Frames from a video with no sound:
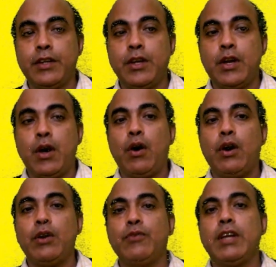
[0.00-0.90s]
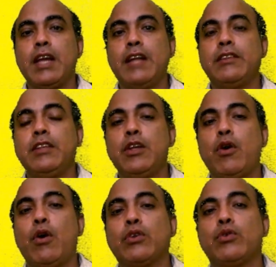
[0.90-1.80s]
Or we can see
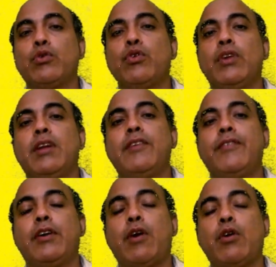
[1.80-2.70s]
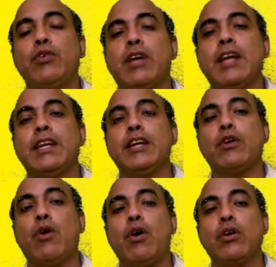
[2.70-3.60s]
orthogonal, or you can get
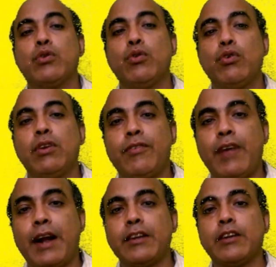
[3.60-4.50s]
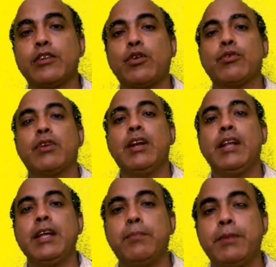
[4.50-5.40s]
orthogonal factors or
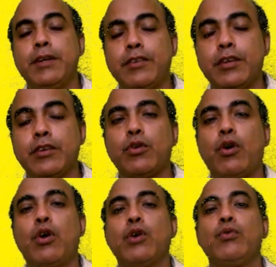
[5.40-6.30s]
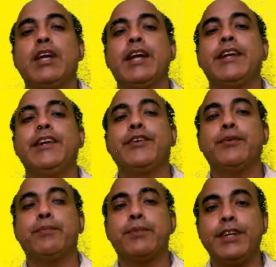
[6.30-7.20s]
clear pictures, or we can
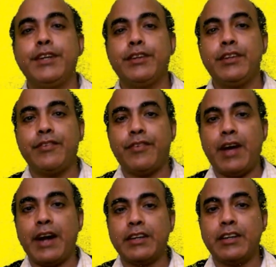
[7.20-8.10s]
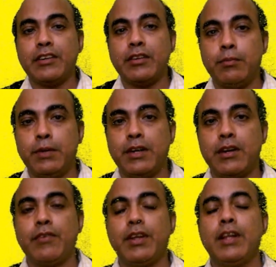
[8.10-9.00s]
interpret the factors in better
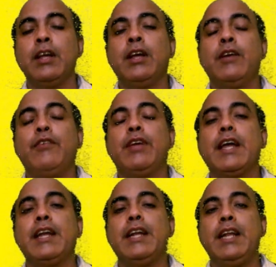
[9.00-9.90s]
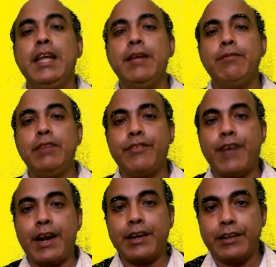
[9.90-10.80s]
way, we can name the
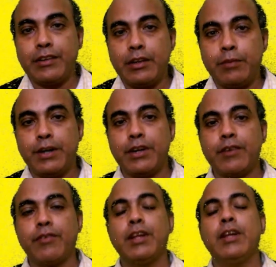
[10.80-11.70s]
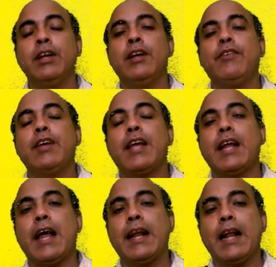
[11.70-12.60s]
factors in better way, we can
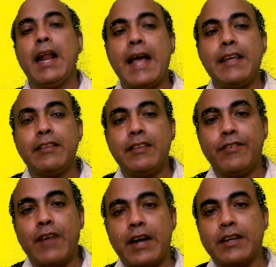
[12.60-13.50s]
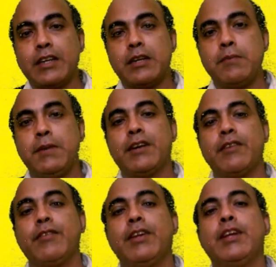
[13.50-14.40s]
analyze the factor in better
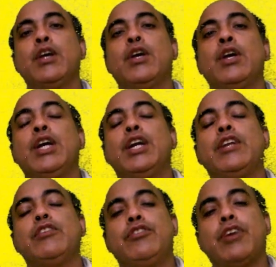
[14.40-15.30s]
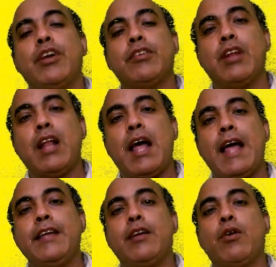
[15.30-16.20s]
way. It is just
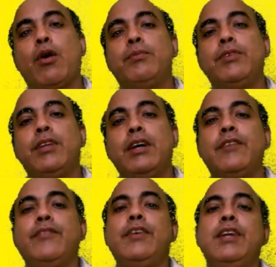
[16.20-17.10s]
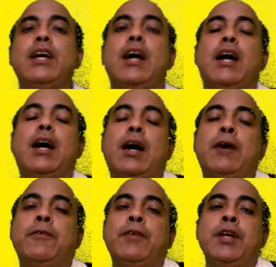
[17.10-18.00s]
like observing a
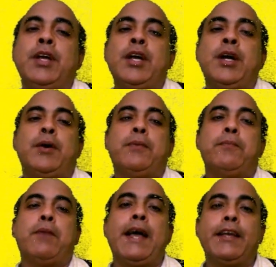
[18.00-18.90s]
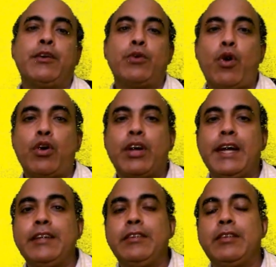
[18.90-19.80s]

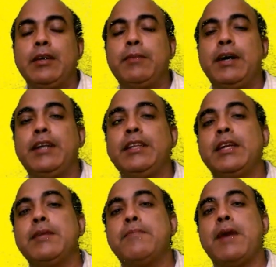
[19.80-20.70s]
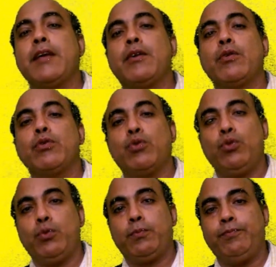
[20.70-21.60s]
microorganism under a
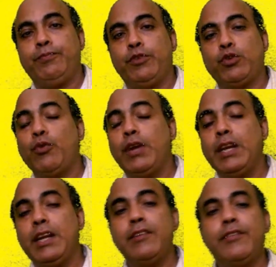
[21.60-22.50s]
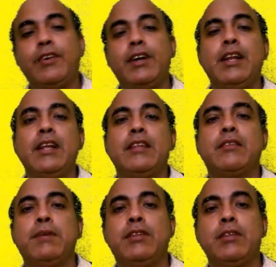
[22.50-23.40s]
microscope. So whenever a
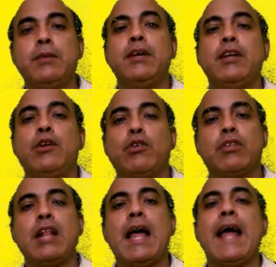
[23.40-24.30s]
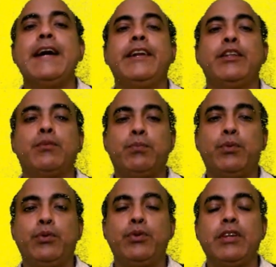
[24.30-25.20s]
specimen or slide is
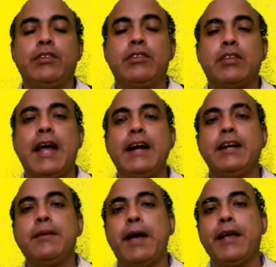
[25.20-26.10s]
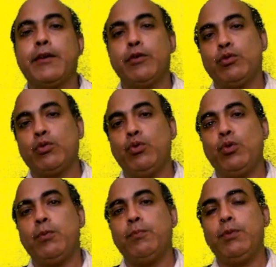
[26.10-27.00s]
put inside a
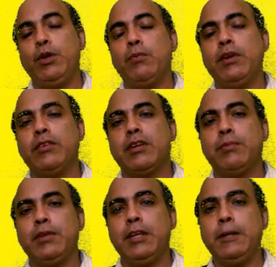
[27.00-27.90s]
microscope, you must have seen,